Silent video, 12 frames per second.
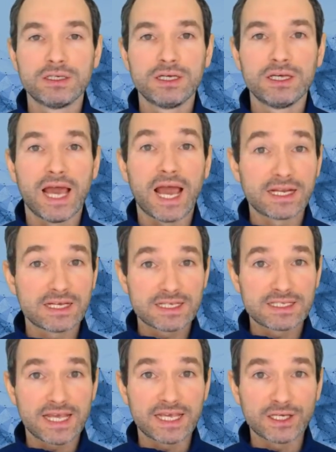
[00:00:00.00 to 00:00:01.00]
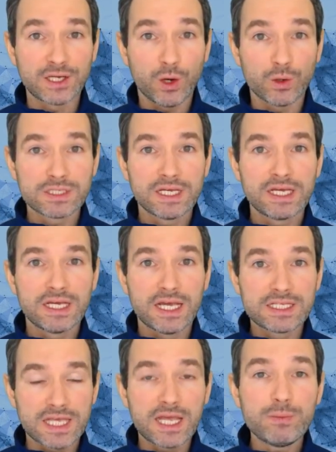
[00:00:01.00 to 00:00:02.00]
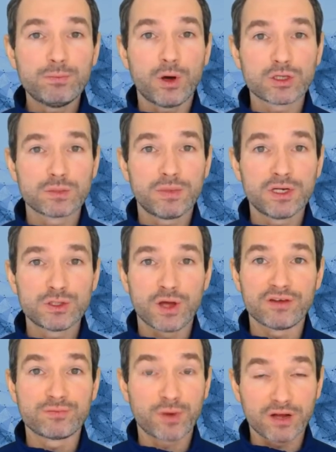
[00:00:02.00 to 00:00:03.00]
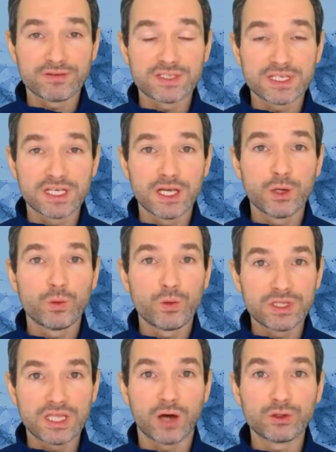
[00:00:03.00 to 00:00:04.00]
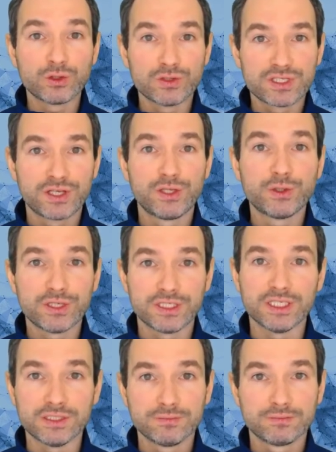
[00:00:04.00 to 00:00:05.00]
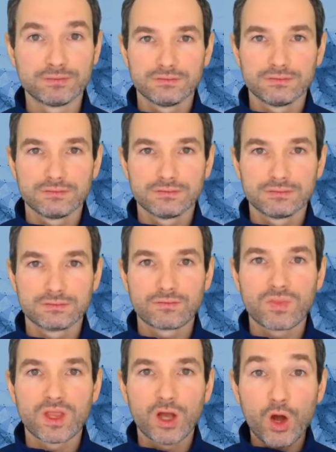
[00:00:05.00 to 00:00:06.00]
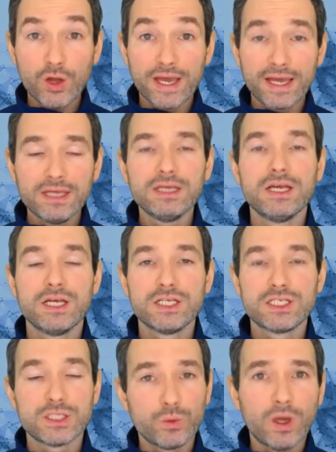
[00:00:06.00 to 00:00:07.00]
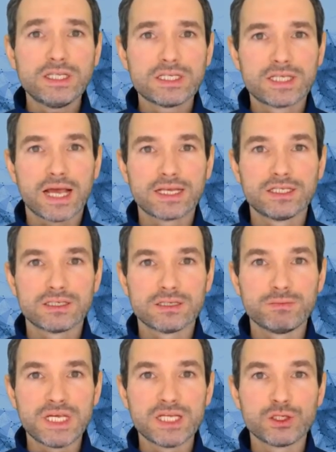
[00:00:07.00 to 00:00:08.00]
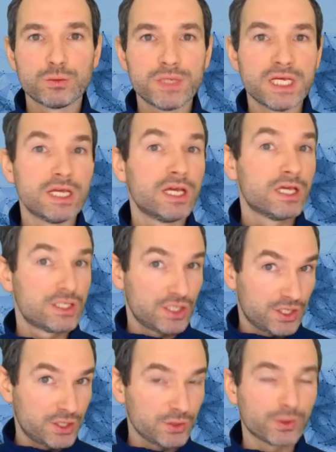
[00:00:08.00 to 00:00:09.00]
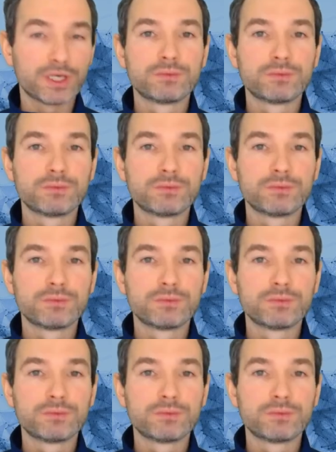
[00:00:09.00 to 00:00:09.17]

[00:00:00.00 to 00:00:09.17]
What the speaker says: And as the saying goes, it's impossible to have privacy without good security. Okay, so what exactly does it mean to be secure?